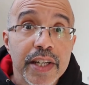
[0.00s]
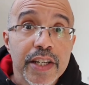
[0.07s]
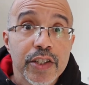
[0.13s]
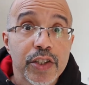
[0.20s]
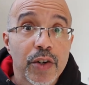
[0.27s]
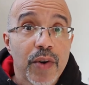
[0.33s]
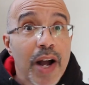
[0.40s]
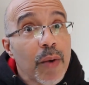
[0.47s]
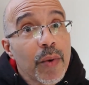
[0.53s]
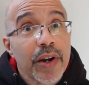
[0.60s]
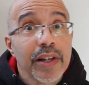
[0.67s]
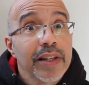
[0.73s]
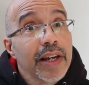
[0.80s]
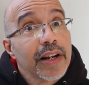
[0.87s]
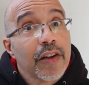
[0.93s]
So I want
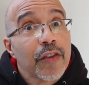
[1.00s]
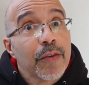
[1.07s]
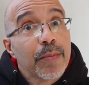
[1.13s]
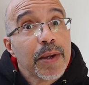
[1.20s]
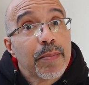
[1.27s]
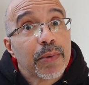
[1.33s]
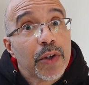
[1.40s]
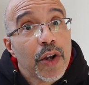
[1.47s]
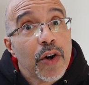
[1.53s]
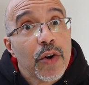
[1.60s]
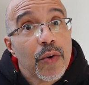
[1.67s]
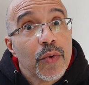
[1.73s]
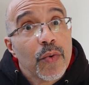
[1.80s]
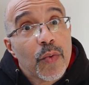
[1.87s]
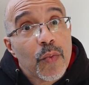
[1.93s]
to let other people
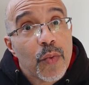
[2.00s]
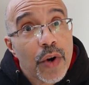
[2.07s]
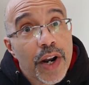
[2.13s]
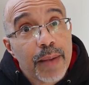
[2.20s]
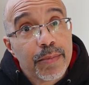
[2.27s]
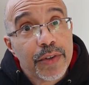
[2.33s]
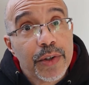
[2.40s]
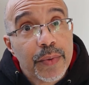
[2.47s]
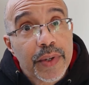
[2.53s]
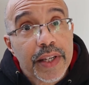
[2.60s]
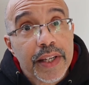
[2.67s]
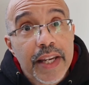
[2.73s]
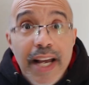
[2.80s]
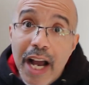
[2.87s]
know what I'm doing.